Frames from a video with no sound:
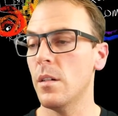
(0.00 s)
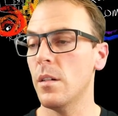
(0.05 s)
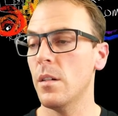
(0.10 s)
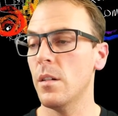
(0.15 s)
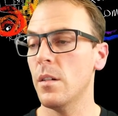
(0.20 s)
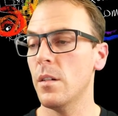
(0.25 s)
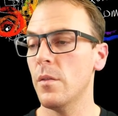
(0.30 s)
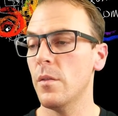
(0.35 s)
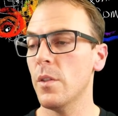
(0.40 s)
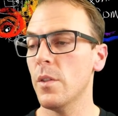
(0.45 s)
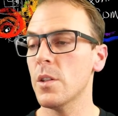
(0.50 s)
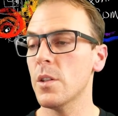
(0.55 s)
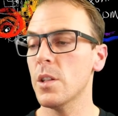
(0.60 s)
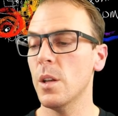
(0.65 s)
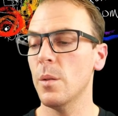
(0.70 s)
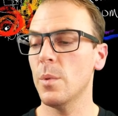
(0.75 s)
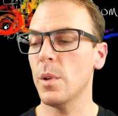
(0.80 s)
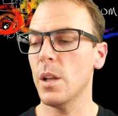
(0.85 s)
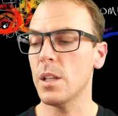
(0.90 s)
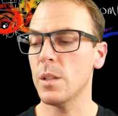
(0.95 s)
First she
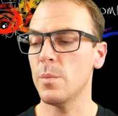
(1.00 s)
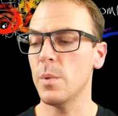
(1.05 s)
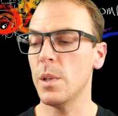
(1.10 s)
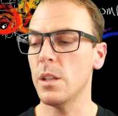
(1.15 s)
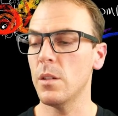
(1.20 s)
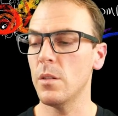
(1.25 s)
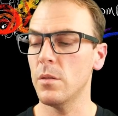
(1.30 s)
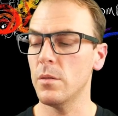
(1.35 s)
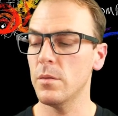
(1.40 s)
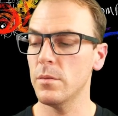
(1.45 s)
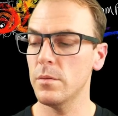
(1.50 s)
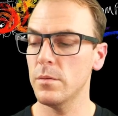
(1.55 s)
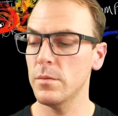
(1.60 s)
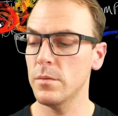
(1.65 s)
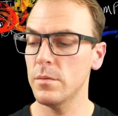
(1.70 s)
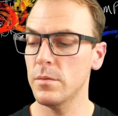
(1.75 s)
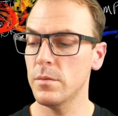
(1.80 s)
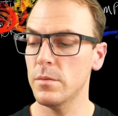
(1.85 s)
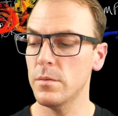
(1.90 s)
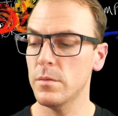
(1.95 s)
applies B2,
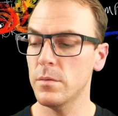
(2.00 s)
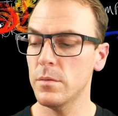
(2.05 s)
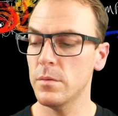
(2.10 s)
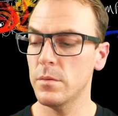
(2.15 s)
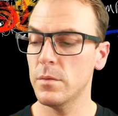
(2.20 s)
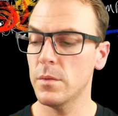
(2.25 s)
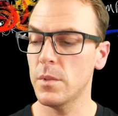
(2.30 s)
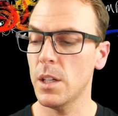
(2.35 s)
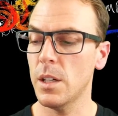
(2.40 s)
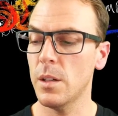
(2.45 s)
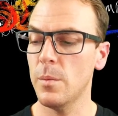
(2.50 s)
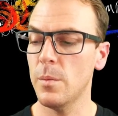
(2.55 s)
right?